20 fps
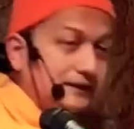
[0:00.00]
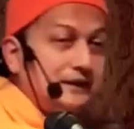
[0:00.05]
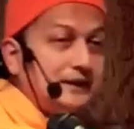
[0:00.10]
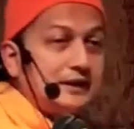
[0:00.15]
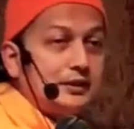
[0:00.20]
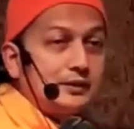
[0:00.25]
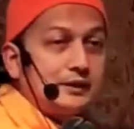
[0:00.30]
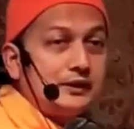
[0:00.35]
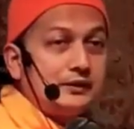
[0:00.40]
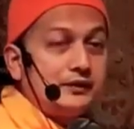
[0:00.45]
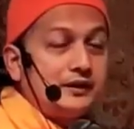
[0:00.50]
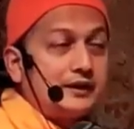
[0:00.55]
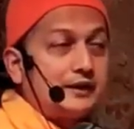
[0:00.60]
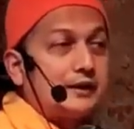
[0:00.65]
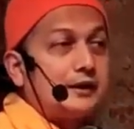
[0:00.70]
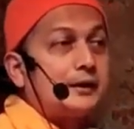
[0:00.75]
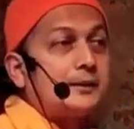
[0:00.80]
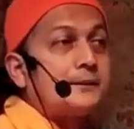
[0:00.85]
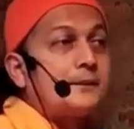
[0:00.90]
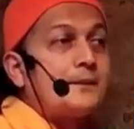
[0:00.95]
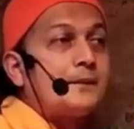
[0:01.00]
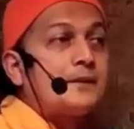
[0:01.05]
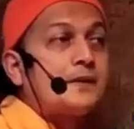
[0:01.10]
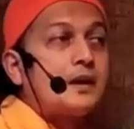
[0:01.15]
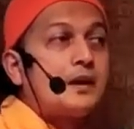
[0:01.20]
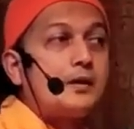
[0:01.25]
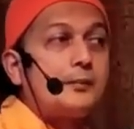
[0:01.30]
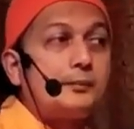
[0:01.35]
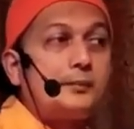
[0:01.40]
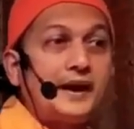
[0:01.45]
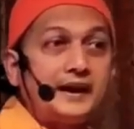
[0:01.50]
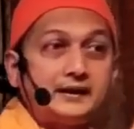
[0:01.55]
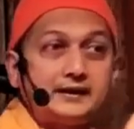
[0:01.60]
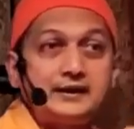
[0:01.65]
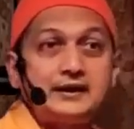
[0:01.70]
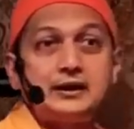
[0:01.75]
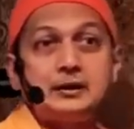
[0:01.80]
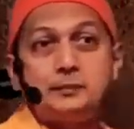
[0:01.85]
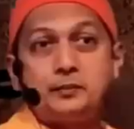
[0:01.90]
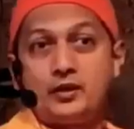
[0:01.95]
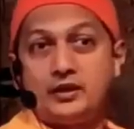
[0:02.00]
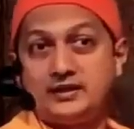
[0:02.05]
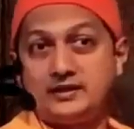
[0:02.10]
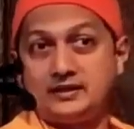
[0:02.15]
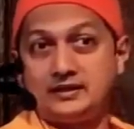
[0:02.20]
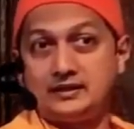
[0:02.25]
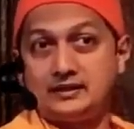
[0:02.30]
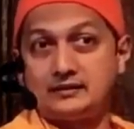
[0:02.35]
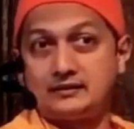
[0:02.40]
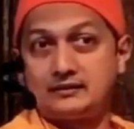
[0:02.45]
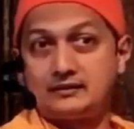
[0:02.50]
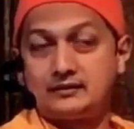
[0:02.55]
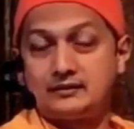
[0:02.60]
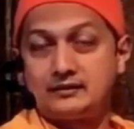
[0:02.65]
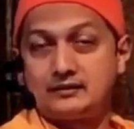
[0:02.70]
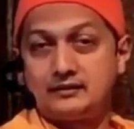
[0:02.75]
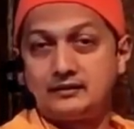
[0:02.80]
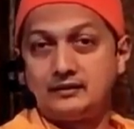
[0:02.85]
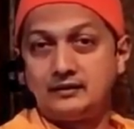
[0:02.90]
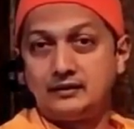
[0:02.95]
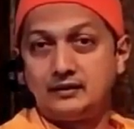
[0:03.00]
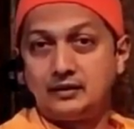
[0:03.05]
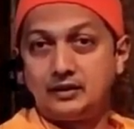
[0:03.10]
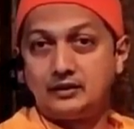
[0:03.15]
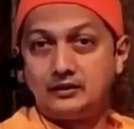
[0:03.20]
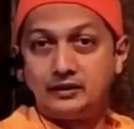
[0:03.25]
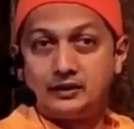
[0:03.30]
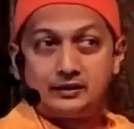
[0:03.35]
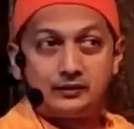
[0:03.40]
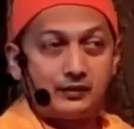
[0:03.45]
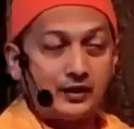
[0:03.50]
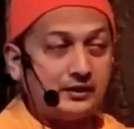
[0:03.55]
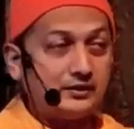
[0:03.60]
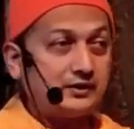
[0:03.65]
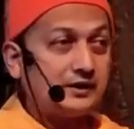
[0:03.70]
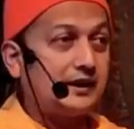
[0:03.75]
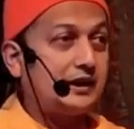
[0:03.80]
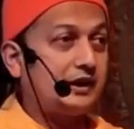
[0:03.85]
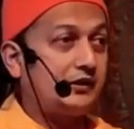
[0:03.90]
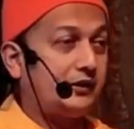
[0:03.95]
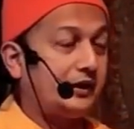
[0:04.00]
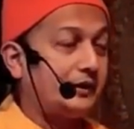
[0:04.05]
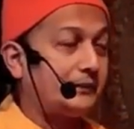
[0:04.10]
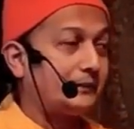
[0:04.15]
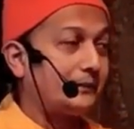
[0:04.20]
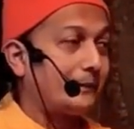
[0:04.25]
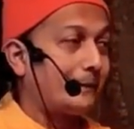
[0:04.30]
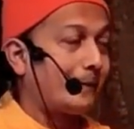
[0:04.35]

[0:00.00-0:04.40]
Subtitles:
is equally weakened. Practical point here. This is one takeaway.